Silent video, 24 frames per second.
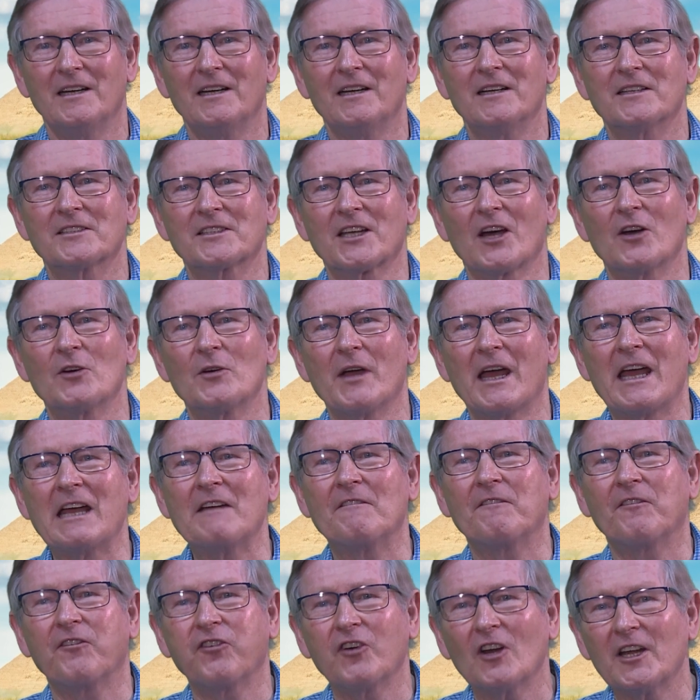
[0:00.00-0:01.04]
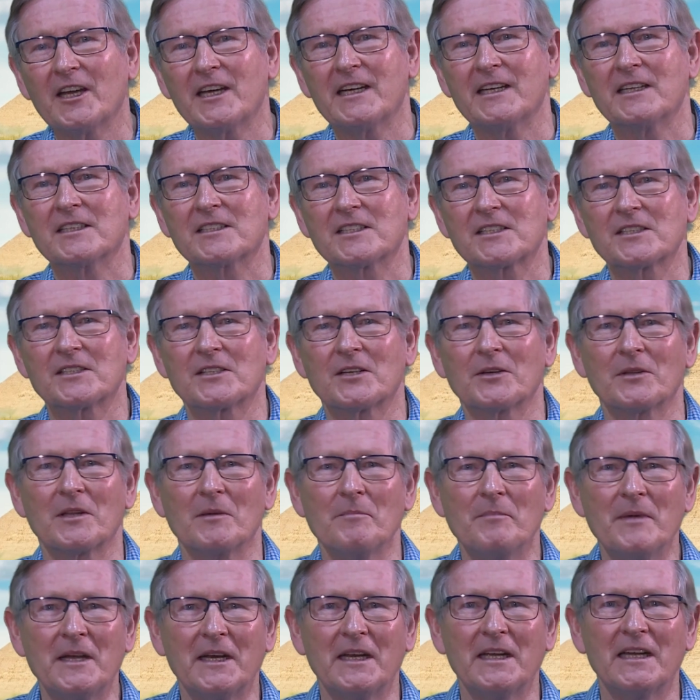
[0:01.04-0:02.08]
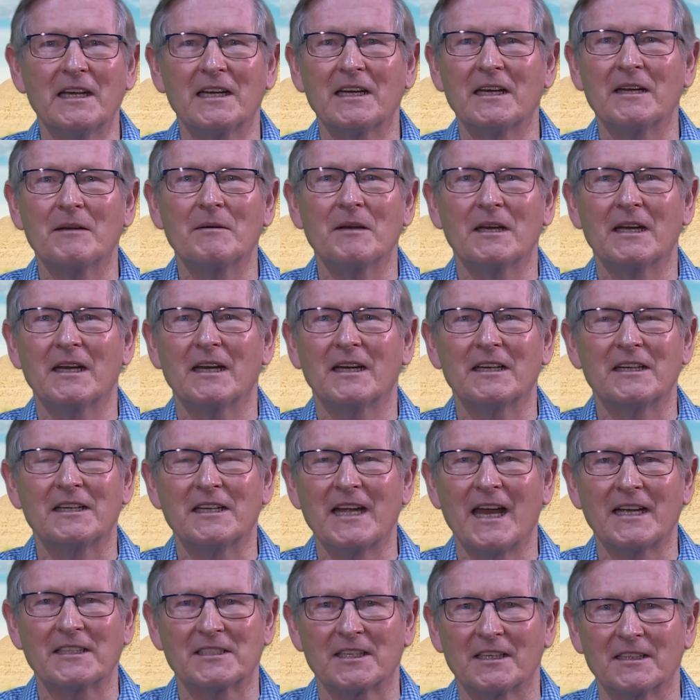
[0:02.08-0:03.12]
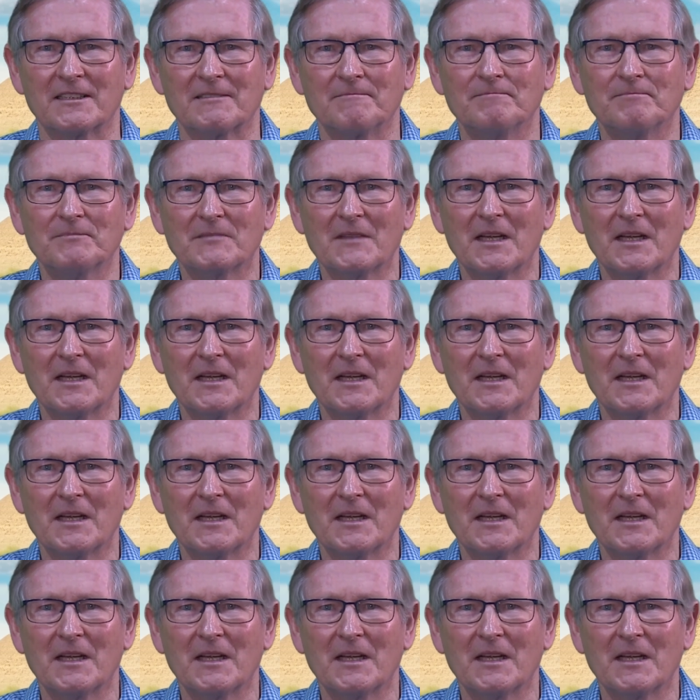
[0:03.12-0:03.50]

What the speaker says: So he flees to the Midian desert,